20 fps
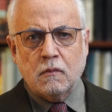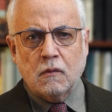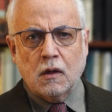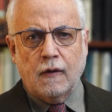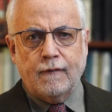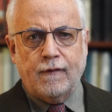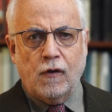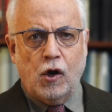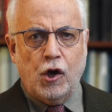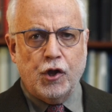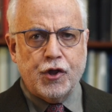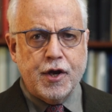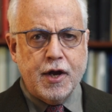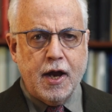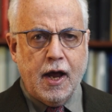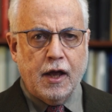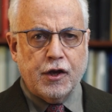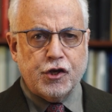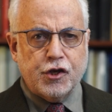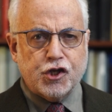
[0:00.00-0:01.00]
of all the
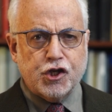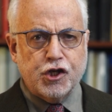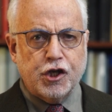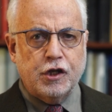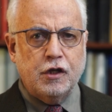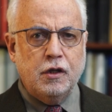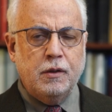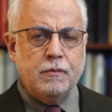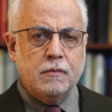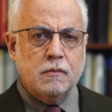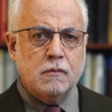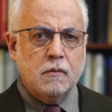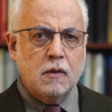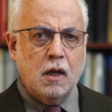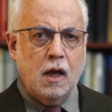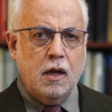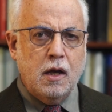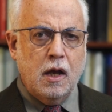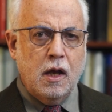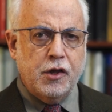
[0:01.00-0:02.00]
national
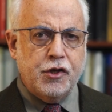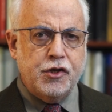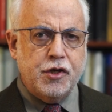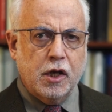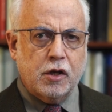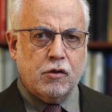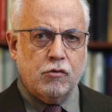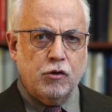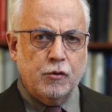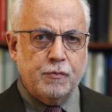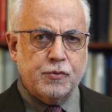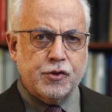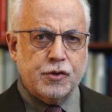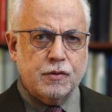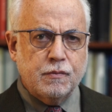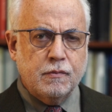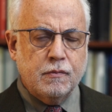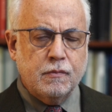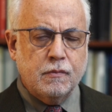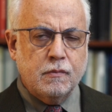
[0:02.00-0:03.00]
and ethnic groups.